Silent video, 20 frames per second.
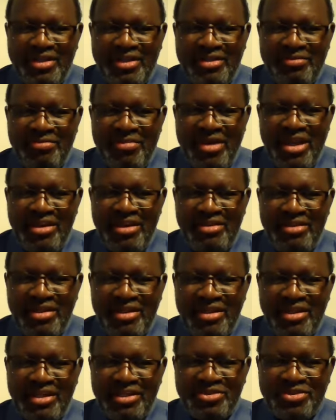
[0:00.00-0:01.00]
And the main
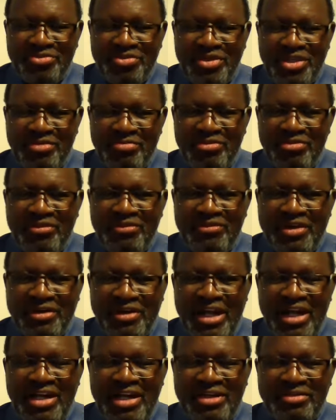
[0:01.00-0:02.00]
thing as we move
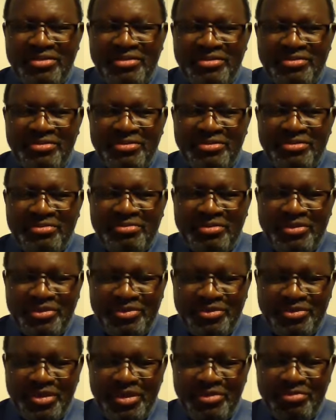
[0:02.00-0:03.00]
around,
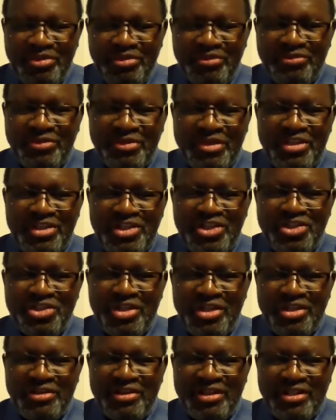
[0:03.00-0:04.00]
we move with the
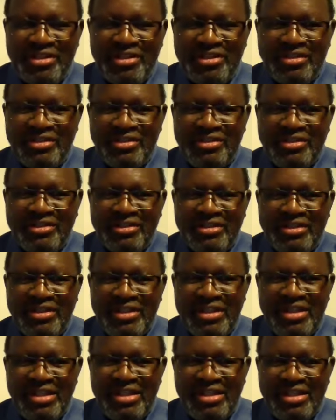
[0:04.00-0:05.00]
sharing,
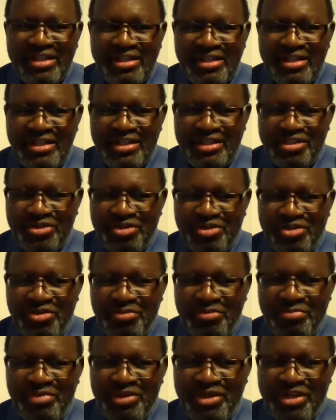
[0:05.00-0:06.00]
let us
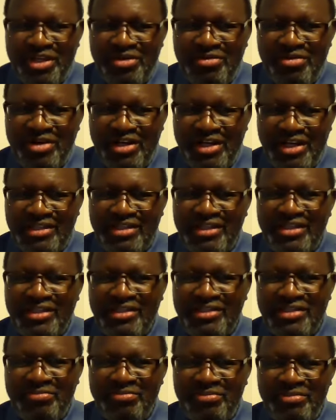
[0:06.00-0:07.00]
open our hearts and
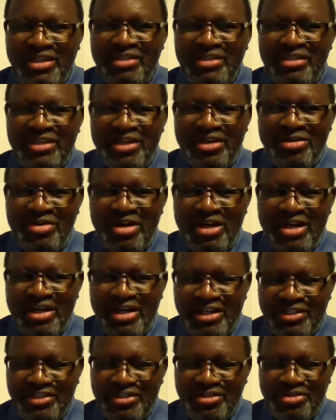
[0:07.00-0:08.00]
submit our
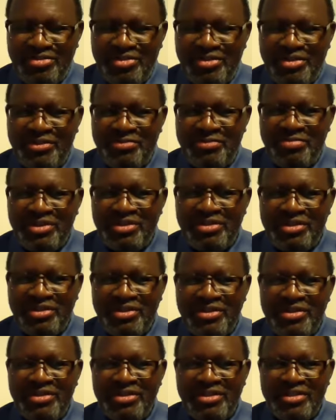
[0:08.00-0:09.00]
hearts to the
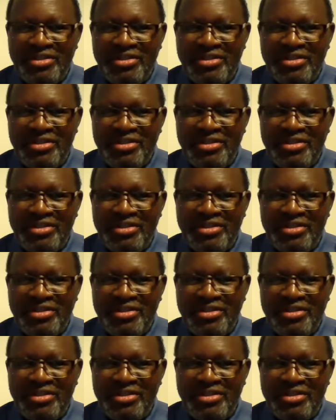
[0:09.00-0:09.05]
Spirit.